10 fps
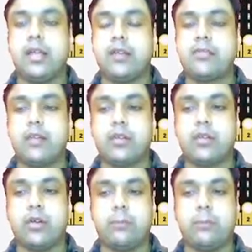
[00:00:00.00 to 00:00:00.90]
It's a
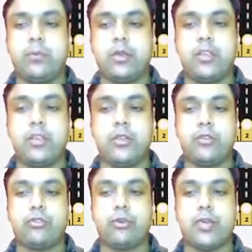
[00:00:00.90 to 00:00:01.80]
component
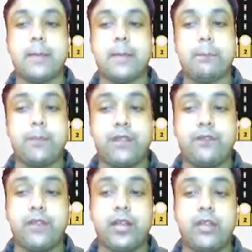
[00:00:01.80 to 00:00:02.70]
used to
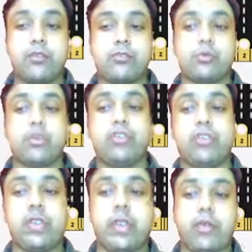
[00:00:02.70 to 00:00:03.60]
amplify or
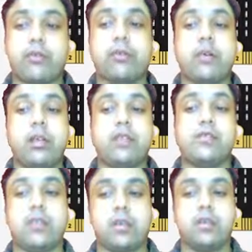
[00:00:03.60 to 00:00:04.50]
switch electronic
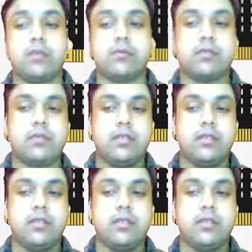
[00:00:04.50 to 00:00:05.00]
signals.